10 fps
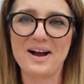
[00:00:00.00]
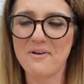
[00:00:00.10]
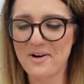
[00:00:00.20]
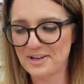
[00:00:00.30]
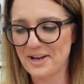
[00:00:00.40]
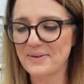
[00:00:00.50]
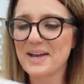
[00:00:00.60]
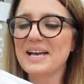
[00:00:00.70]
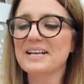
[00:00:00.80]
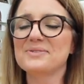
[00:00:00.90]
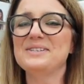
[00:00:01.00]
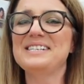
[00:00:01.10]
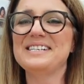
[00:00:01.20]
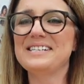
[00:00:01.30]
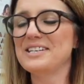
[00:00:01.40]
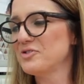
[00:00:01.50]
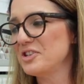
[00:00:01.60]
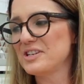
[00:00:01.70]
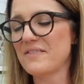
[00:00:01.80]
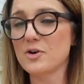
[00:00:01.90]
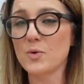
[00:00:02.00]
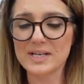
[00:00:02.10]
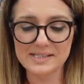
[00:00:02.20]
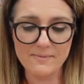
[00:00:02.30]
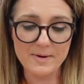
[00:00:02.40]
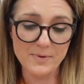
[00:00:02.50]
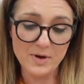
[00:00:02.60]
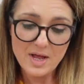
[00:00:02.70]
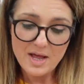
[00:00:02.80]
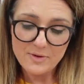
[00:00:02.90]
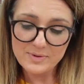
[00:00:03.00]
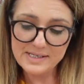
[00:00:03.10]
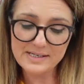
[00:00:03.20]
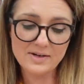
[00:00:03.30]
where are you so I did literally just have a quick scan but there was this